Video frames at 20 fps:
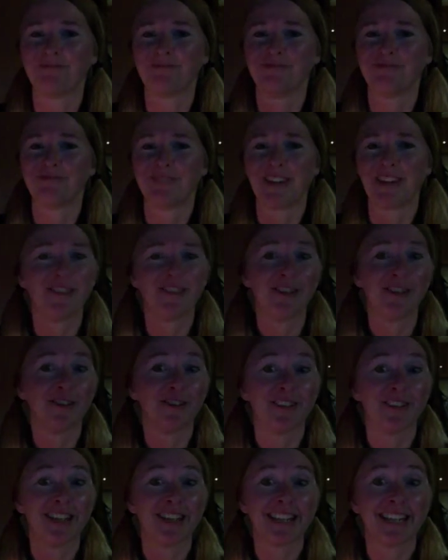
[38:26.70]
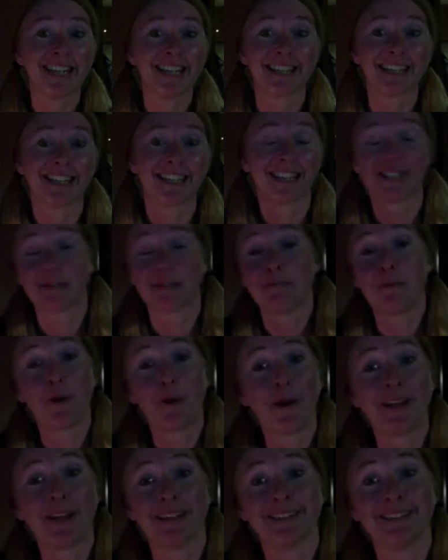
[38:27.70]
let me know what you think at some
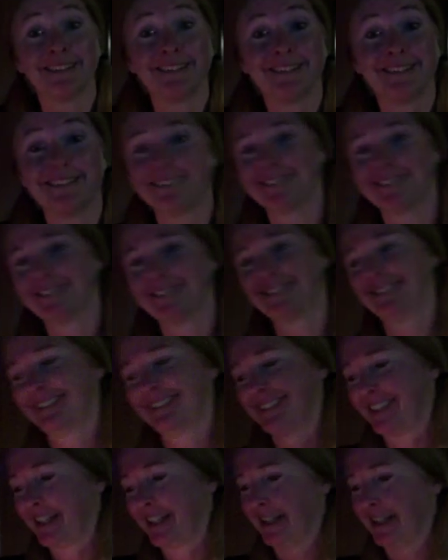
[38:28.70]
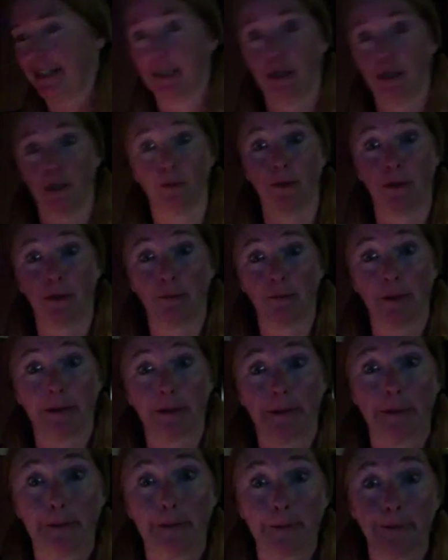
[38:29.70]
point, one way or
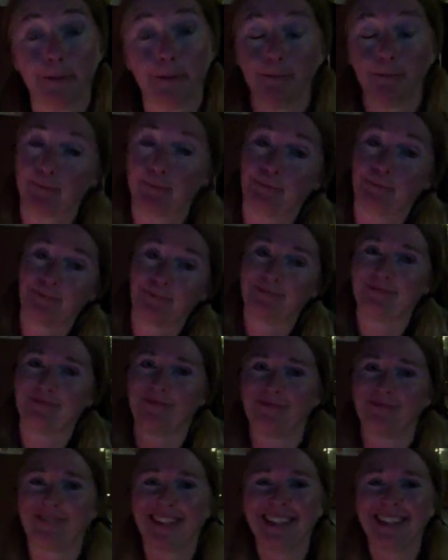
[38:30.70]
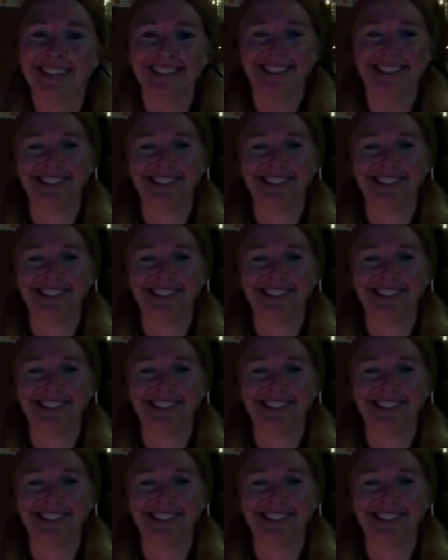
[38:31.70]
another. Bye